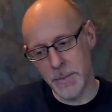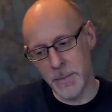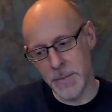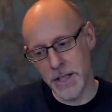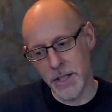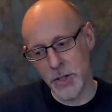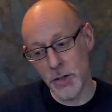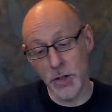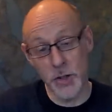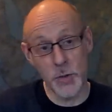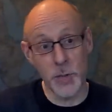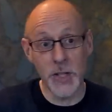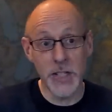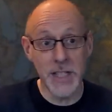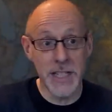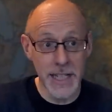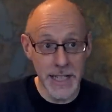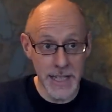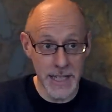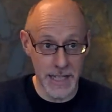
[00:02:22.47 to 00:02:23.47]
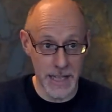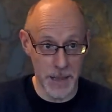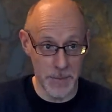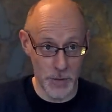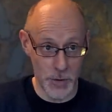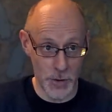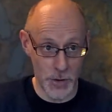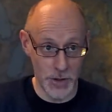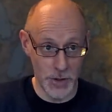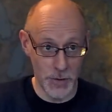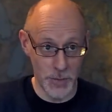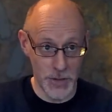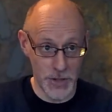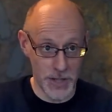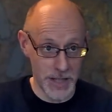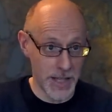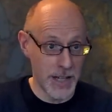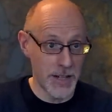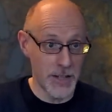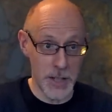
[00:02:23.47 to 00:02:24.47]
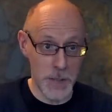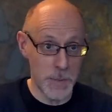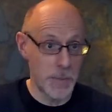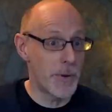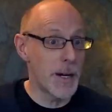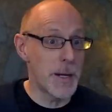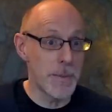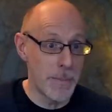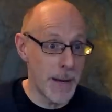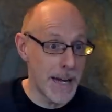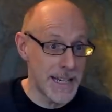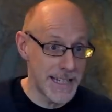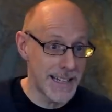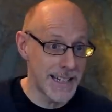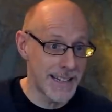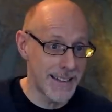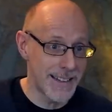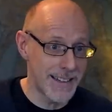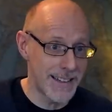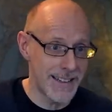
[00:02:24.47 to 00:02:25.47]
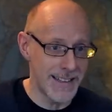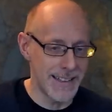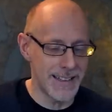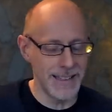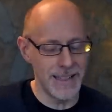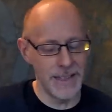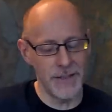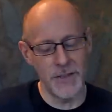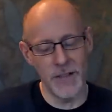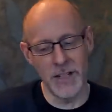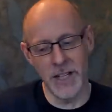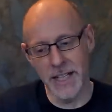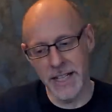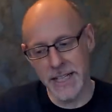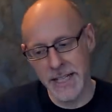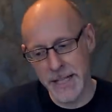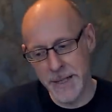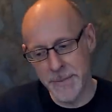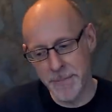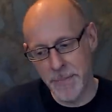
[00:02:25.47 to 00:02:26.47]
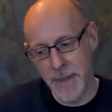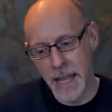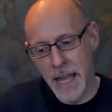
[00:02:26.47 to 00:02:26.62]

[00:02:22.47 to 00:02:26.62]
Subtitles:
predictions which didn't come true, which is a kind of spread betting, if you like.